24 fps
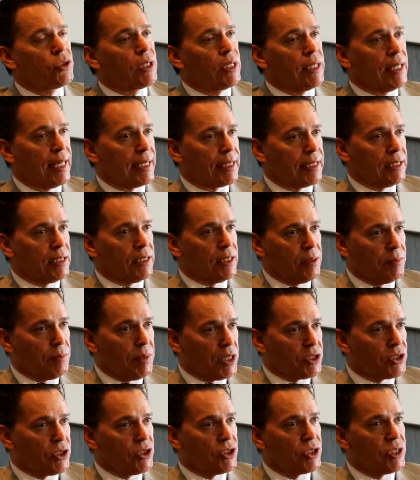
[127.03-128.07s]
connected to the
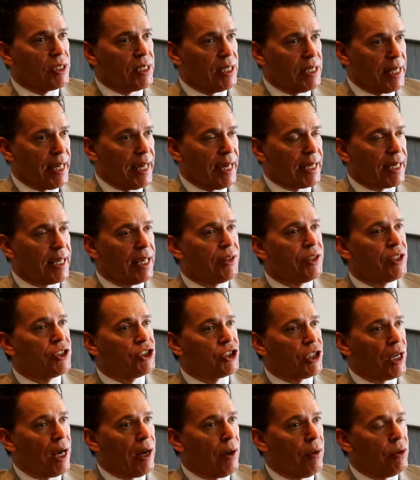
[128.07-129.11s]
muscles in the neck and the
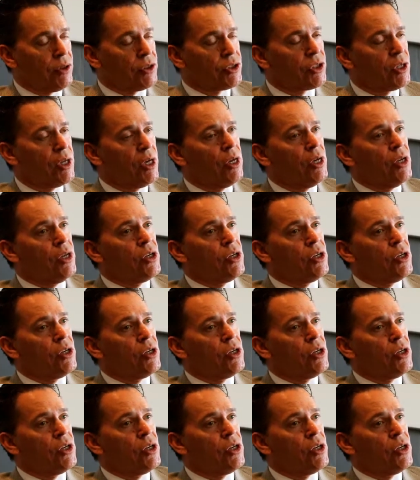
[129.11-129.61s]
jowls.